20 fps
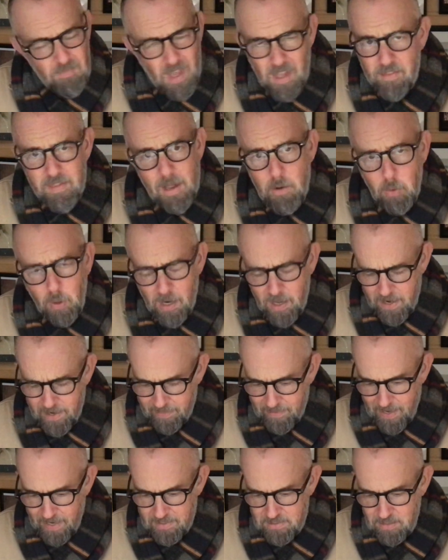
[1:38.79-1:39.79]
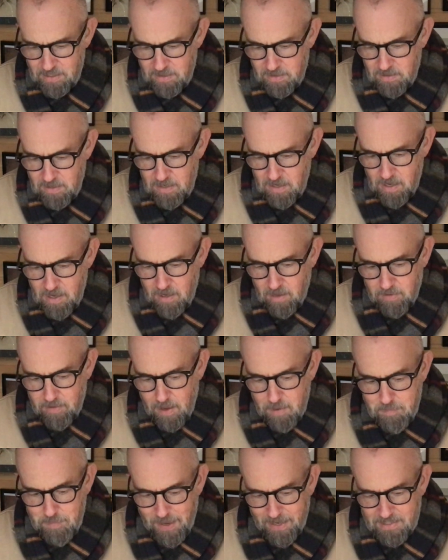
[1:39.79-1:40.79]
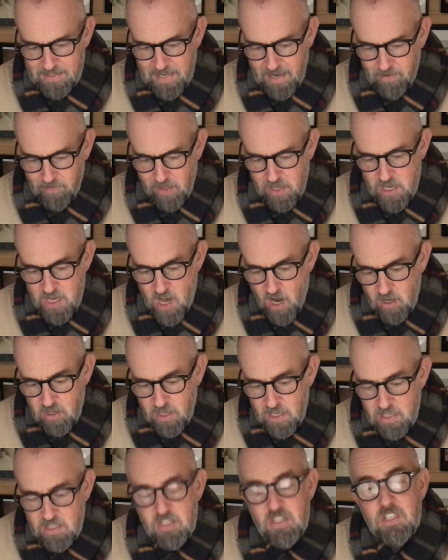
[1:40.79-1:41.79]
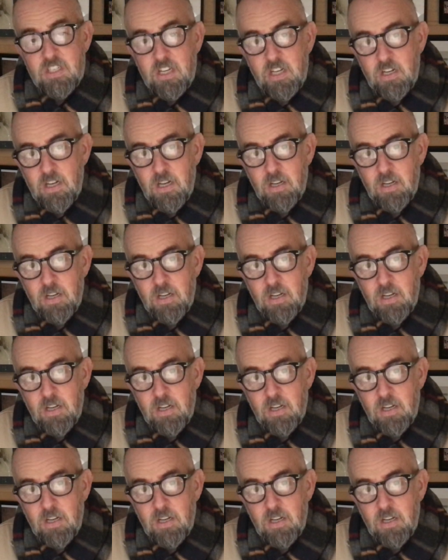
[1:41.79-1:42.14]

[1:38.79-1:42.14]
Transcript: They were like that. They picked out the youngest,